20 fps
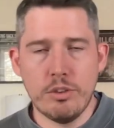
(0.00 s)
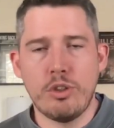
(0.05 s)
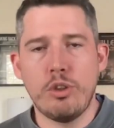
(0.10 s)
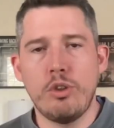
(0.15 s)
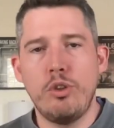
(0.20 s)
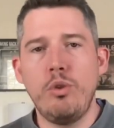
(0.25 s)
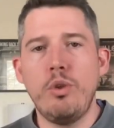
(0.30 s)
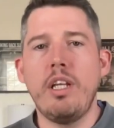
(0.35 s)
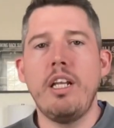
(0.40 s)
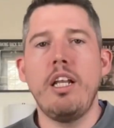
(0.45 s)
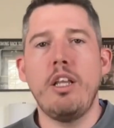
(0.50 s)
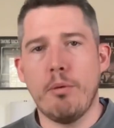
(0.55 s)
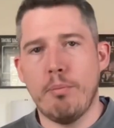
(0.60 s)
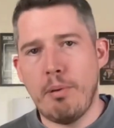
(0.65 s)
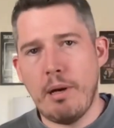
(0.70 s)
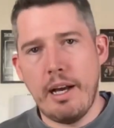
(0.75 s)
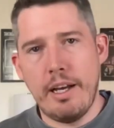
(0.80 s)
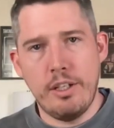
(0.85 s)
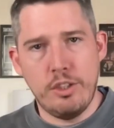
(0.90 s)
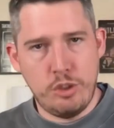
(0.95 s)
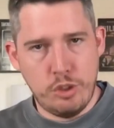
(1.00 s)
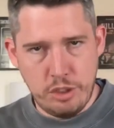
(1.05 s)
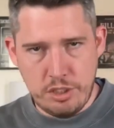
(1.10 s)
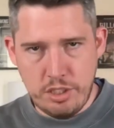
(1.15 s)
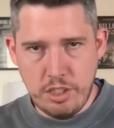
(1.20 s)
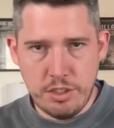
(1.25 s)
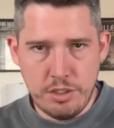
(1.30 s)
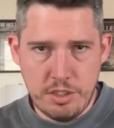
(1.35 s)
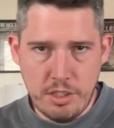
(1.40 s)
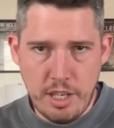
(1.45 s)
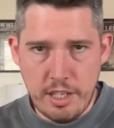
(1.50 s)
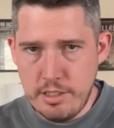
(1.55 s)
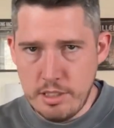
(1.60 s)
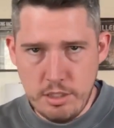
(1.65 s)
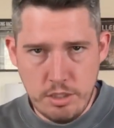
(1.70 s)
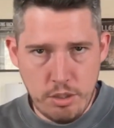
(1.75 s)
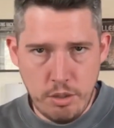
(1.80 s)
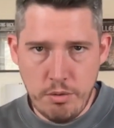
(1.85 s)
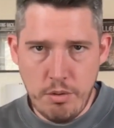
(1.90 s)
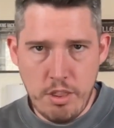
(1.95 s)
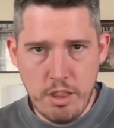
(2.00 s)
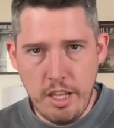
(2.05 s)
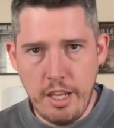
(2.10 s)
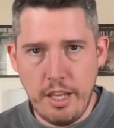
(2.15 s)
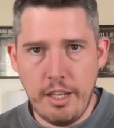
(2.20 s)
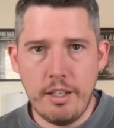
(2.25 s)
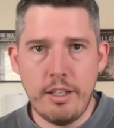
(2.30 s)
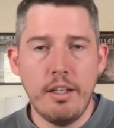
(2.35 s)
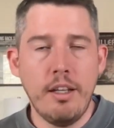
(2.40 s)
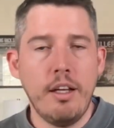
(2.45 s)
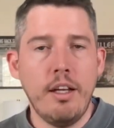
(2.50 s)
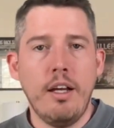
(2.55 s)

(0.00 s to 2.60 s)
So you can either buy it just as its own thing,